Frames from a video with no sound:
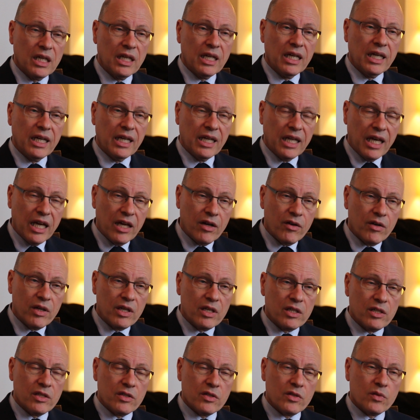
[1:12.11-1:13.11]
in
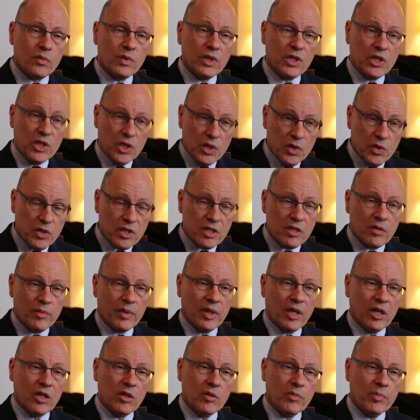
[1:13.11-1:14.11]
areas which used to
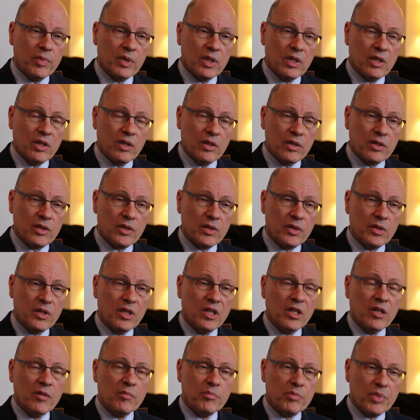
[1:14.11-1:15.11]
be open to
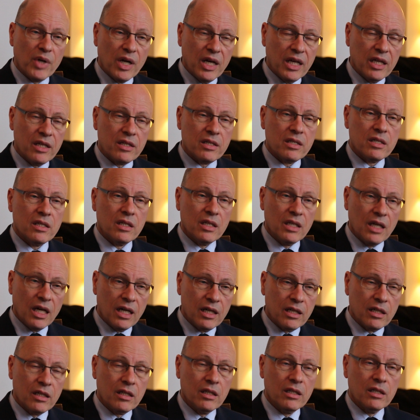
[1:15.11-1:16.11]
bright
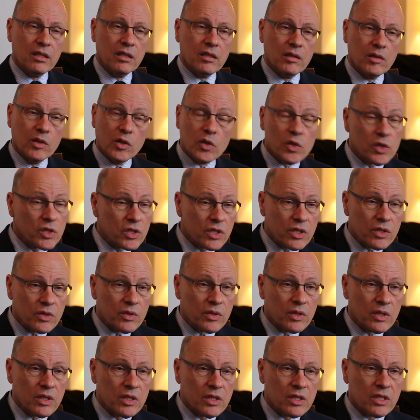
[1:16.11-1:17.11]
young law
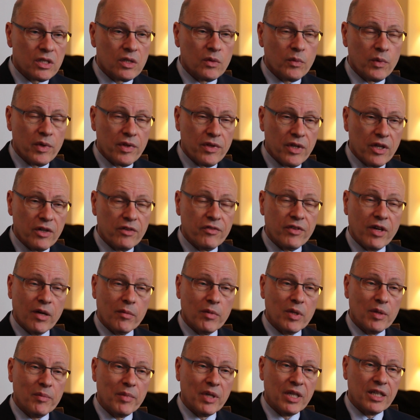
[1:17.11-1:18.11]
students with no
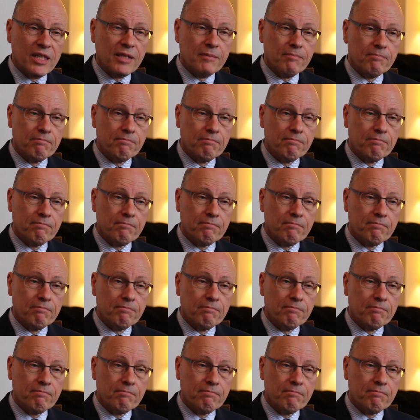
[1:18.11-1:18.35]
family money.